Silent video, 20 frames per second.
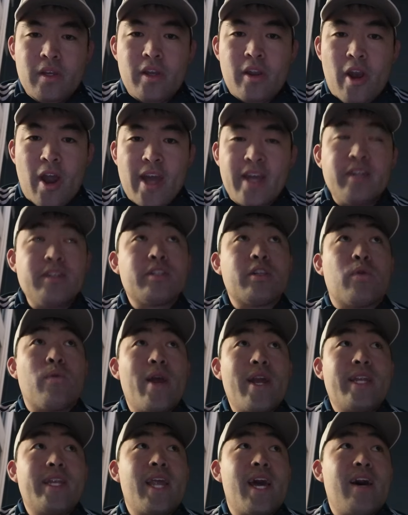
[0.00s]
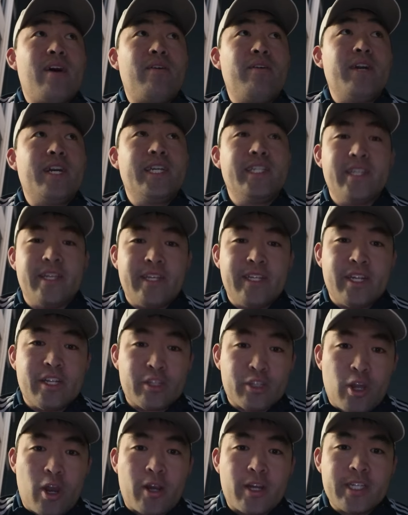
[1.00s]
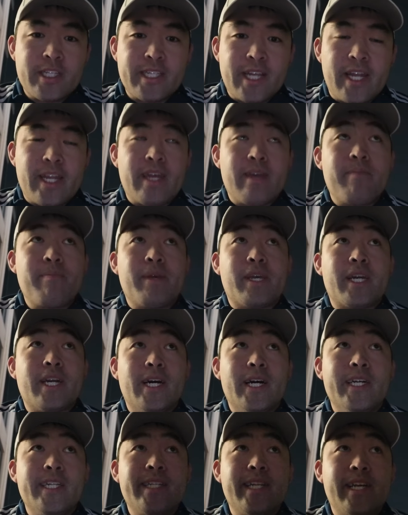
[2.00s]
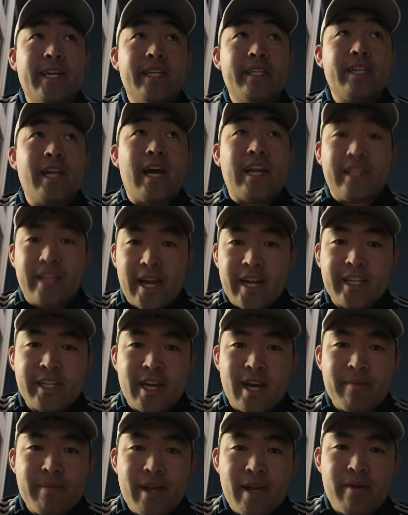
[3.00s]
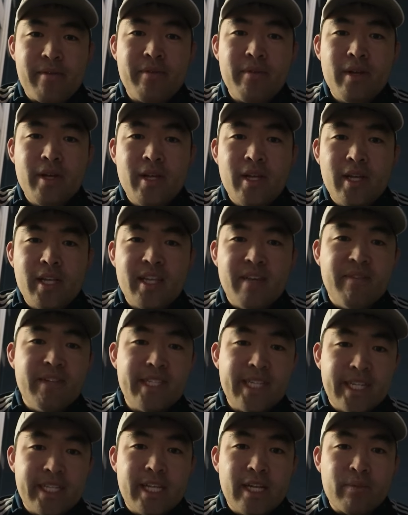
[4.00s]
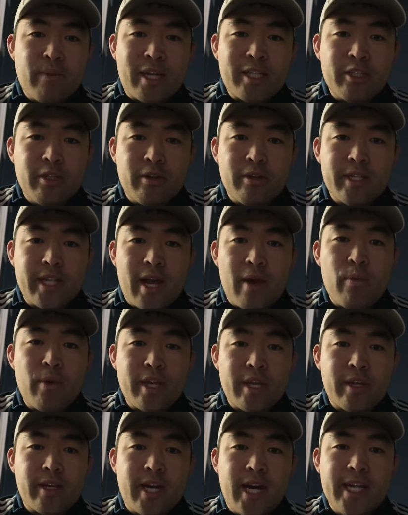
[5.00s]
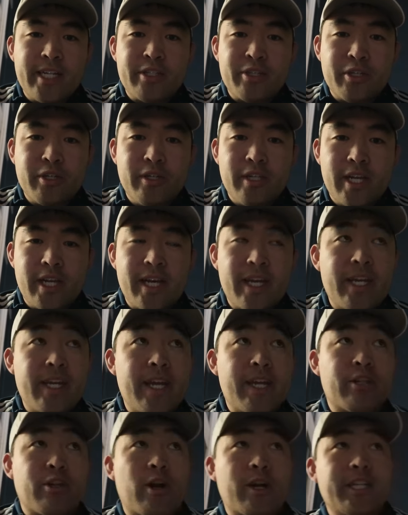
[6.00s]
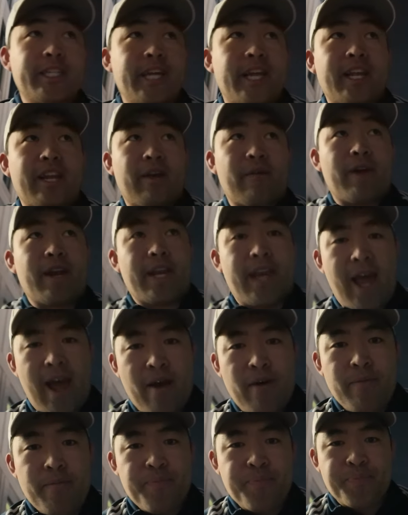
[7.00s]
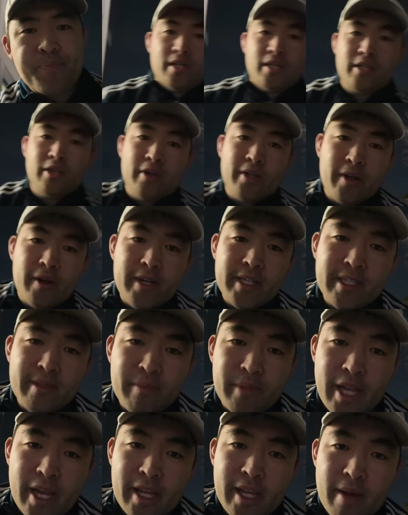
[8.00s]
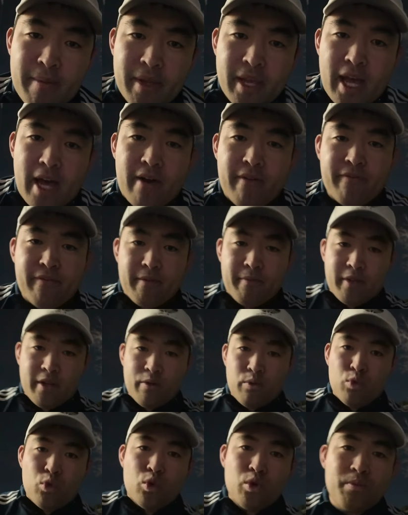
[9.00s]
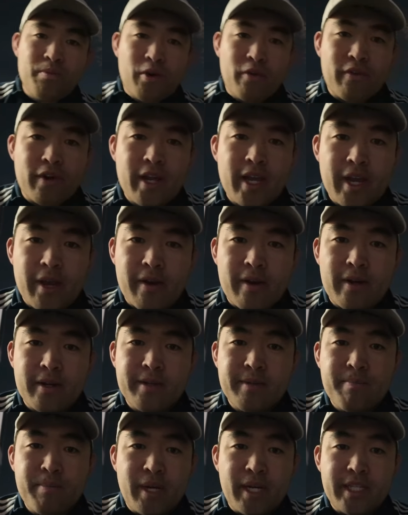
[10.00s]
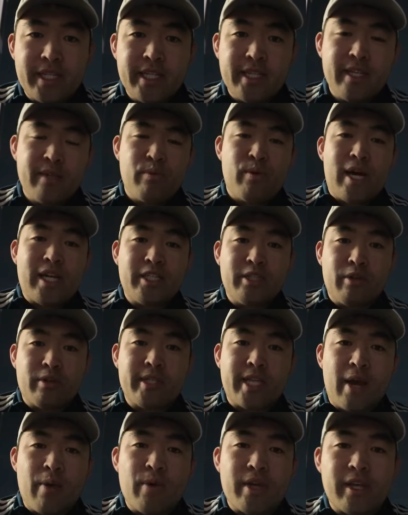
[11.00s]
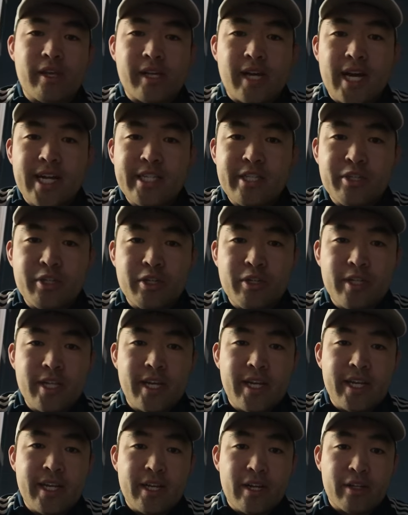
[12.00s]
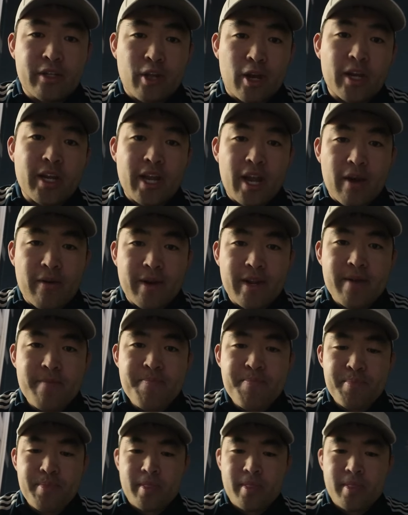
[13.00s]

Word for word: Alright, so right now it's in a dark setting because it's at nighttime now. You can see this what it looks like when you guys use it in a dark setting like right now. So there is some light coming out from the room over here, but this is what it looks like when you guys use it in a dark area.